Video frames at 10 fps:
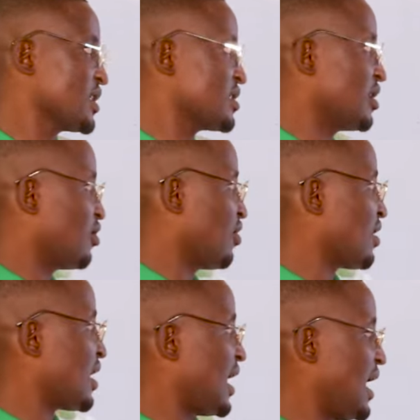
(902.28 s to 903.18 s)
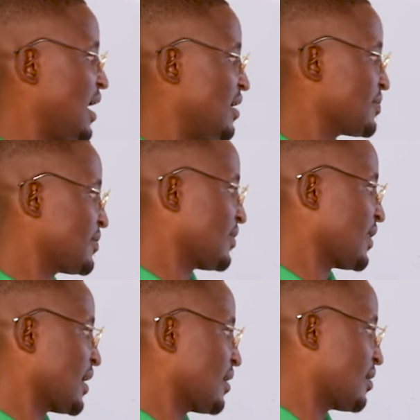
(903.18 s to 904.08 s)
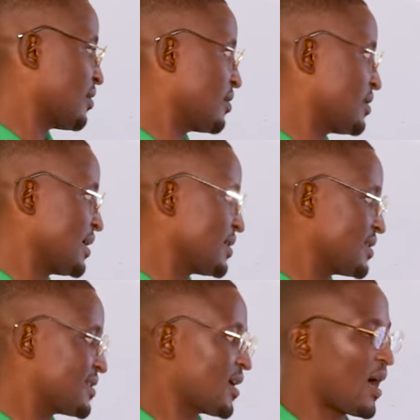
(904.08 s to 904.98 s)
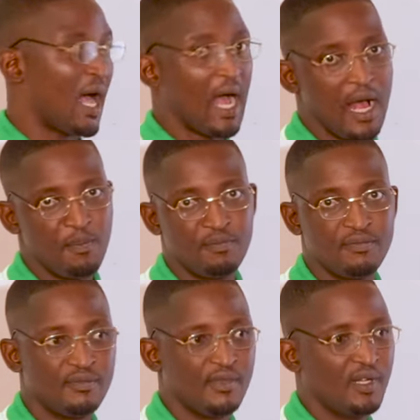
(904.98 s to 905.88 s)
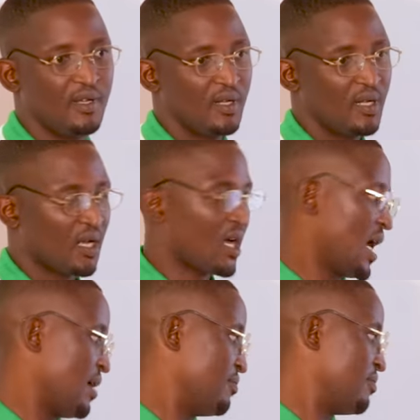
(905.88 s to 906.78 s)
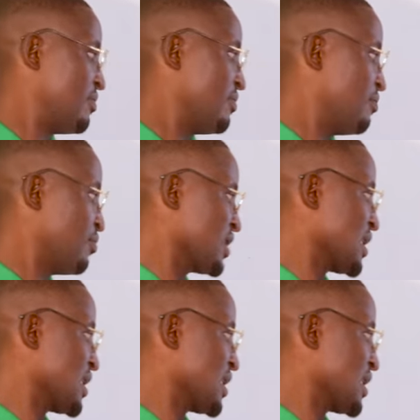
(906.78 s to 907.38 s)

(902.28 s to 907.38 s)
is the long R? That is calm. Calm. Most